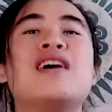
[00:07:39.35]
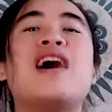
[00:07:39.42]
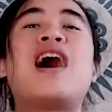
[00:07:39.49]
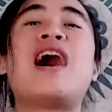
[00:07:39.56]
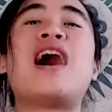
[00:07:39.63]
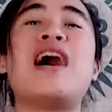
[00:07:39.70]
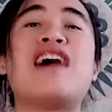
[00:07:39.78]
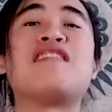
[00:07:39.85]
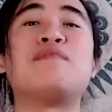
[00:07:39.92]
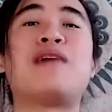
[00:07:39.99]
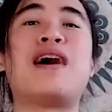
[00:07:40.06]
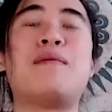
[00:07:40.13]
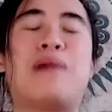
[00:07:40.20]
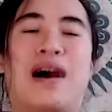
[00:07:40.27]
I have
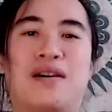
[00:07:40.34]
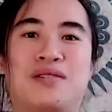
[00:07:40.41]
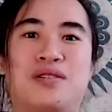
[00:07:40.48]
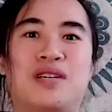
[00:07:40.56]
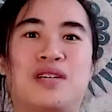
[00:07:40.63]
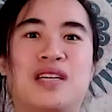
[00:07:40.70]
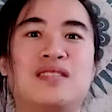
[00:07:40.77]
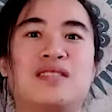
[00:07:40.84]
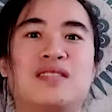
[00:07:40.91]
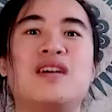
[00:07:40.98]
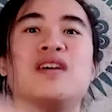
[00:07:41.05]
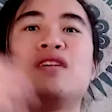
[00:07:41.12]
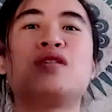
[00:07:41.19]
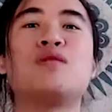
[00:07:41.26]
my boundaries.
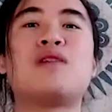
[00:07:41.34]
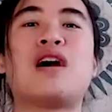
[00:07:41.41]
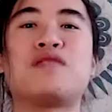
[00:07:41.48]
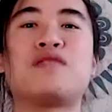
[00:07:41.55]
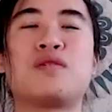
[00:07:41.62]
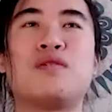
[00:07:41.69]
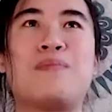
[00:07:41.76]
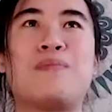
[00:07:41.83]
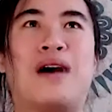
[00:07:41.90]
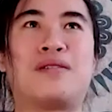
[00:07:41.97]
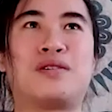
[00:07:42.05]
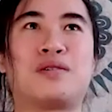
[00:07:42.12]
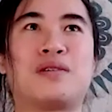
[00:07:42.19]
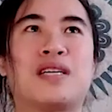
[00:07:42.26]
You have your
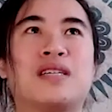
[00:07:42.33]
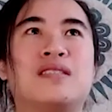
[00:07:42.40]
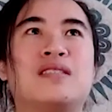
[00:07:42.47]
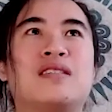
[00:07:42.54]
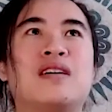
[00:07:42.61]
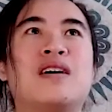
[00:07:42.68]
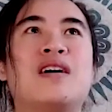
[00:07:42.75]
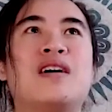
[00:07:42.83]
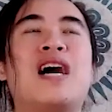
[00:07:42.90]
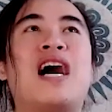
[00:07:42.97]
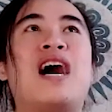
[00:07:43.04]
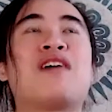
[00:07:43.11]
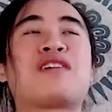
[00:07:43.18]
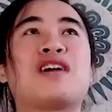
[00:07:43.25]
boundaries.
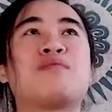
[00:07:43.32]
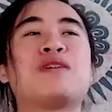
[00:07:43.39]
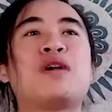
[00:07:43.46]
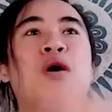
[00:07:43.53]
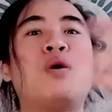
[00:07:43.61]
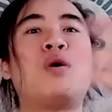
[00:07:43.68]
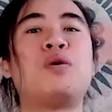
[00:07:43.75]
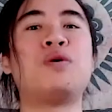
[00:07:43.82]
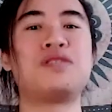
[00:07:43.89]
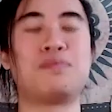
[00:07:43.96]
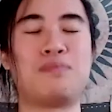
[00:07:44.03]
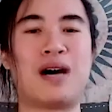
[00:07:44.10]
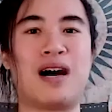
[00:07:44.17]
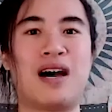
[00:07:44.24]
How can we hold
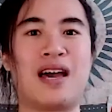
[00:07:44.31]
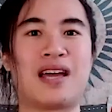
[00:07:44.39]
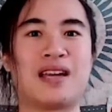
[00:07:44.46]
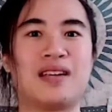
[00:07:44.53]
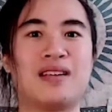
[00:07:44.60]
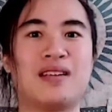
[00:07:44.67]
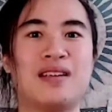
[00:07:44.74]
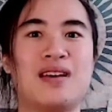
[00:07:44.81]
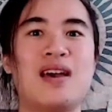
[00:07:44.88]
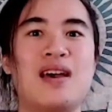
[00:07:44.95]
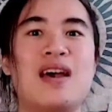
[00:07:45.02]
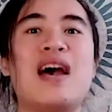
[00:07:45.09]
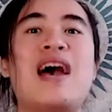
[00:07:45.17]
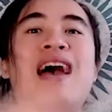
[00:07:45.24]
mine
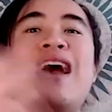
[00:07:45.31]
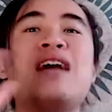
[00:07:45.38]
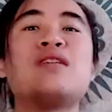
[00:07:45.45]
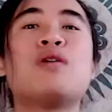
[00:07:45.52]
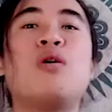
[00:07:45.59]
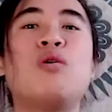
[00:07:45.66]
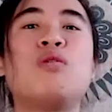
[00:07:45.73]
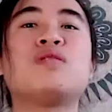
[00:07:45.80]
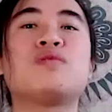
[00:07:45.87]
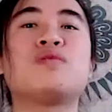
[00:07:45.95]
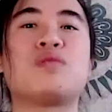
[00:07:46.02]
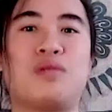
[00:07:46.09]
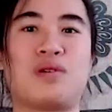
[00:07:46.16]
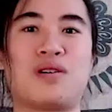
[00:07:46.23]
and hold
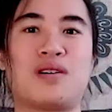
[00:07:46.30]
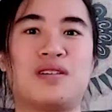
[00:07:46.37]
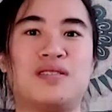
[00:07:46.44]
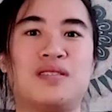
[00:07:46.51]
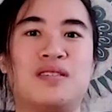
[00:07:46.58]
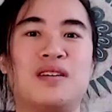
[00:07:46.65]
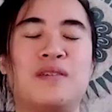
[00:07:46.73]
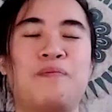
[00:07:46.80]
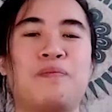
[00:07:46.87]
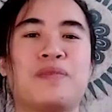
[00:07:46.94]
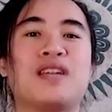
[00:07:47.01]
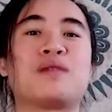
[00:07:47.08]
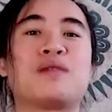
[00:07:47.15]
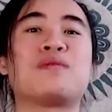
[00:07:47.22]
yours
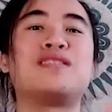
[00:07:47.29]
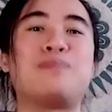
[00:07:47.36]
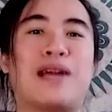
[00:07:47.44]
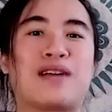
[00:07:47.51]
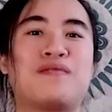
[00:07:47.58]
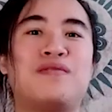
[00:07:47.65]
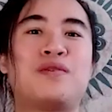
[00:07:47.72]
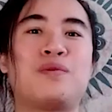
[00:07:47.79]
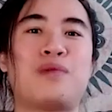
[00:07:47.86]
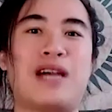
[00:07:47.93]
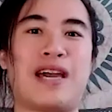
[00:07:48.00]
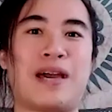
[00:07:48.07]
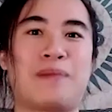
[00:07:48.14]
in a respectful way?